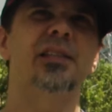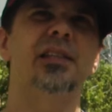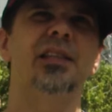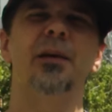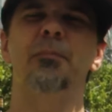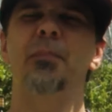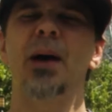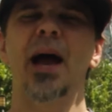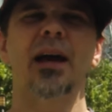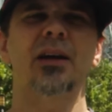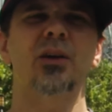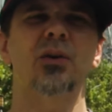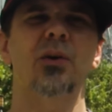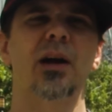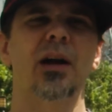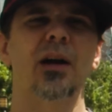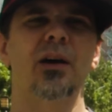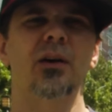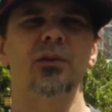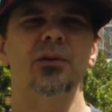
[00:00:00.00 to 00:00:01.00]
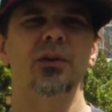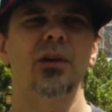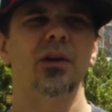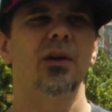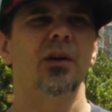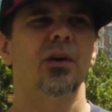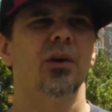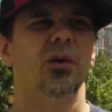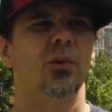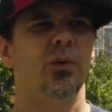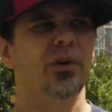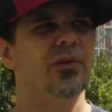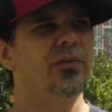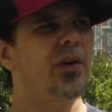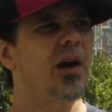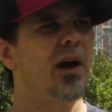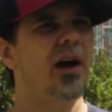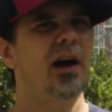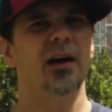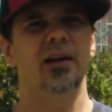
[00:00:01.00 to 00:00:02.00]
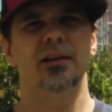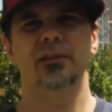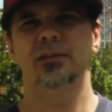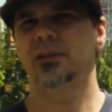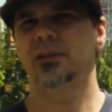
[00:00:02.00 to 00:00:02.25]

in the background. We've got